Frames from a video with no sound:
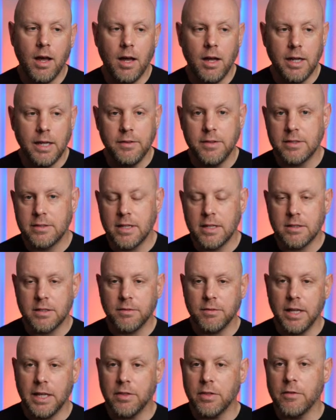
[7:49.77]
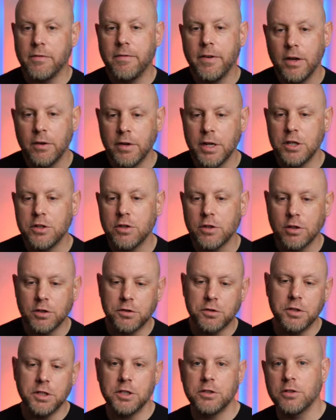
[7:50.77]
in the sense of, like, the Federation are
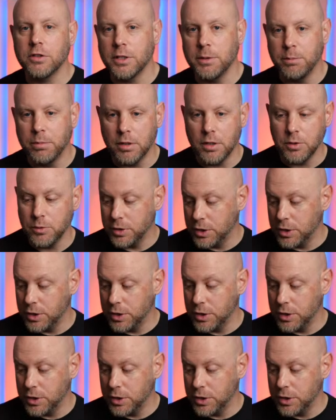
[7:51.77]
traditionally blue,